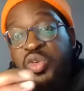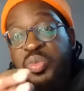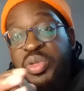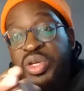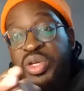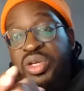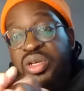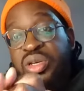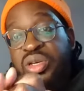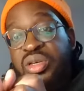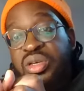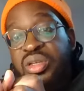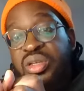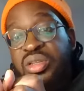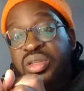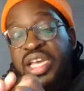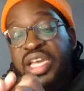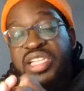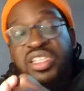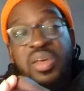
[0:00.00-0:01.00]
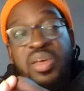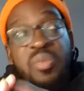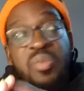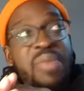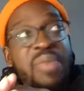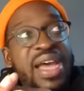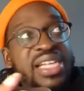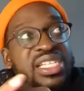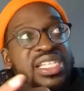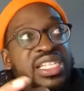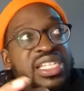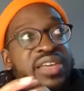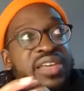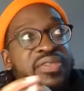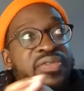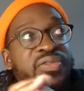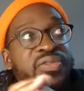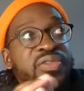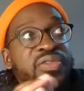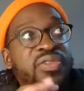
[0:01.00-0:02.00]
but there's a
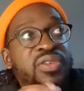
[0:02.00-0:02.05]
massive